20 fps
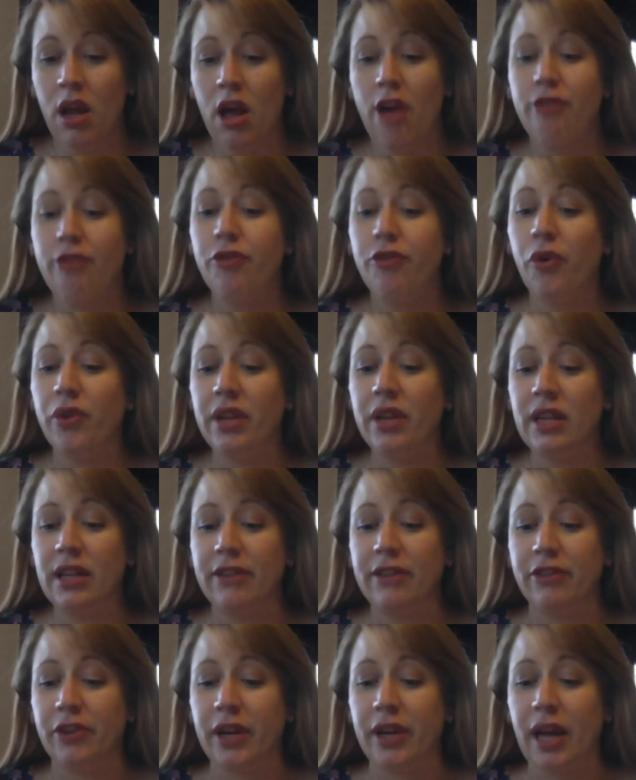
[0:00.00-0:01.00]
For the
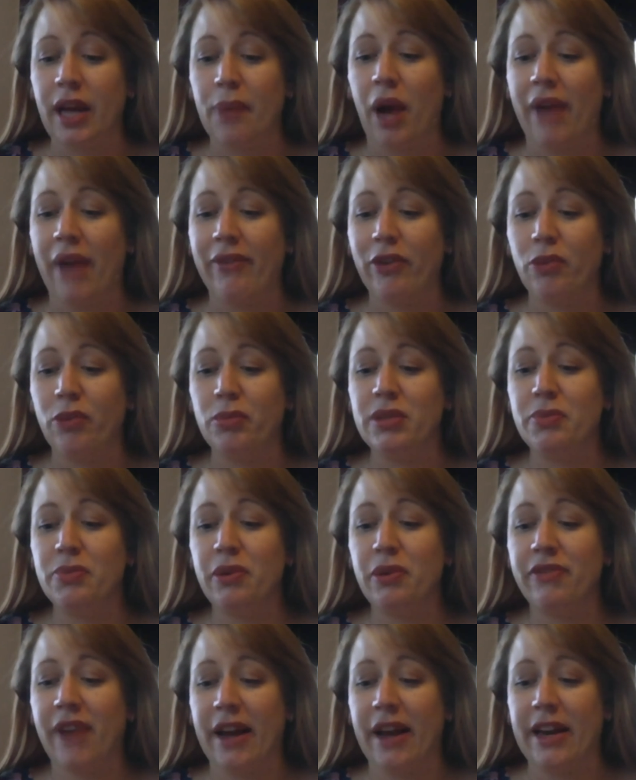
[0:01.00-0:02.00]
delivery, a private room is
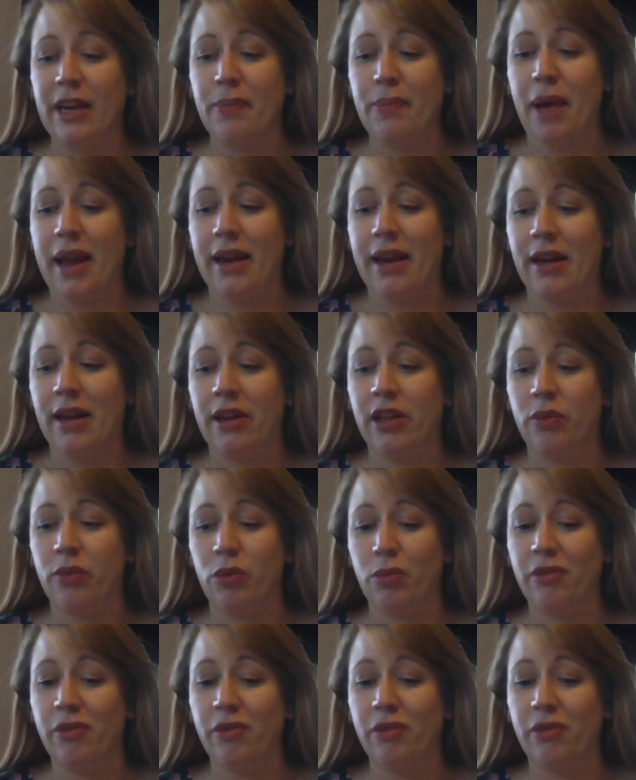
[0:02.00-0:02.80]
provided depending on the room